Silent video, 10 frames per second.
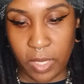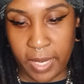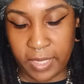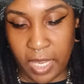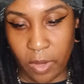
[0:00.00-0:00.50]

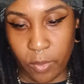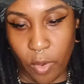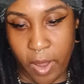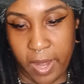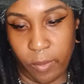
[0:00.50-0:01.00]
like they don't
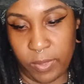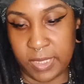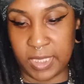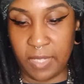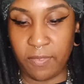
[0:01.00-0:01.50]
know how to
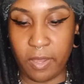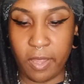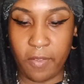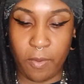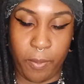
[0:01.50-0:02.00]
receive
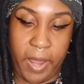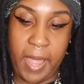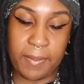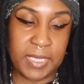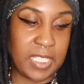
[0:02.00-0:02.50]
love, and
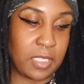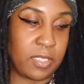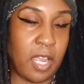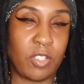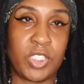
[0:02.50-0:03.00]
perhaps that's
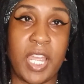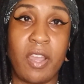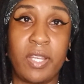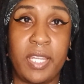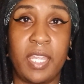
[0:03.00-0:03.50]
y'all
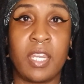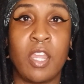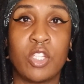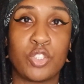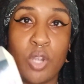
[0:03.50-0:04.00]
childhood
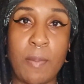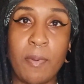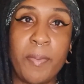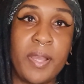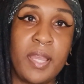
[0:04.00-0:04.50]

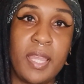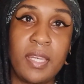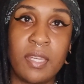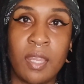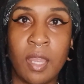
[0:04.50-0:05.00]
trauma bond.